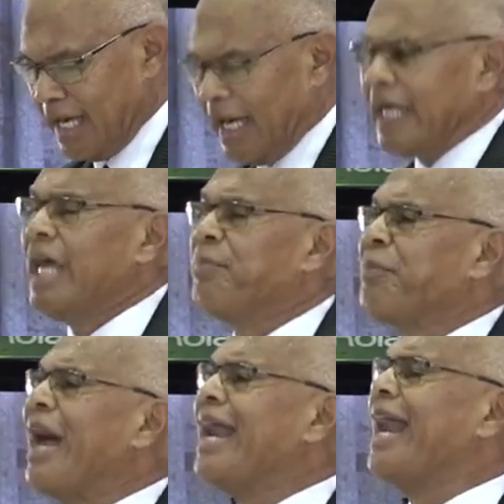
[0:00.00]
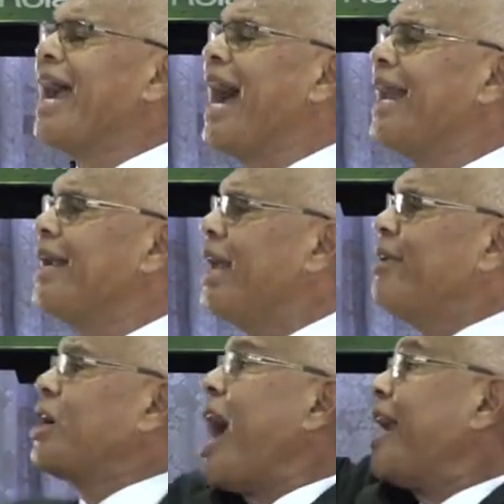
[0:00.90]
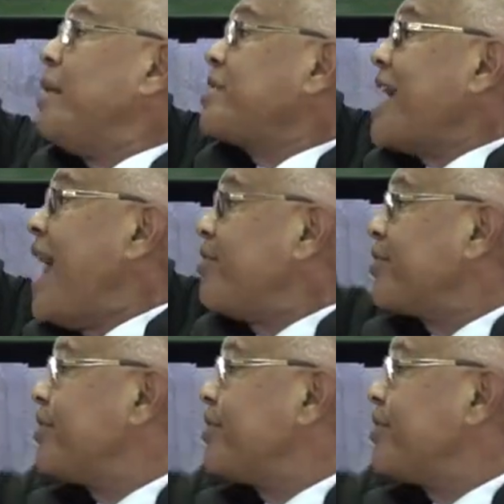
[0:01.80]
He planted a garden, even God himself.